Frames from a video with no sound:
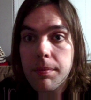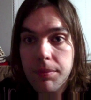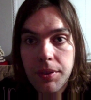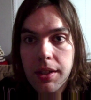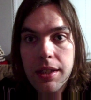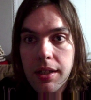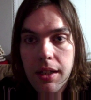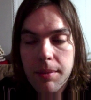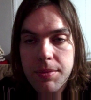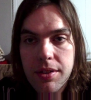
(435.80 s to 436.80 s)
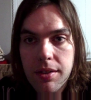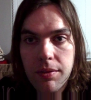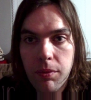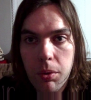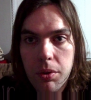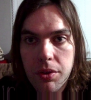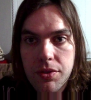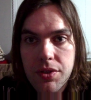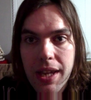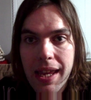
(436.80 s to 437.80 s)
leading up to the
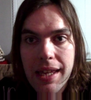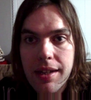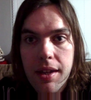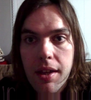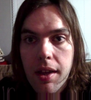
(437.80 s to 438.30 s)
divorce. And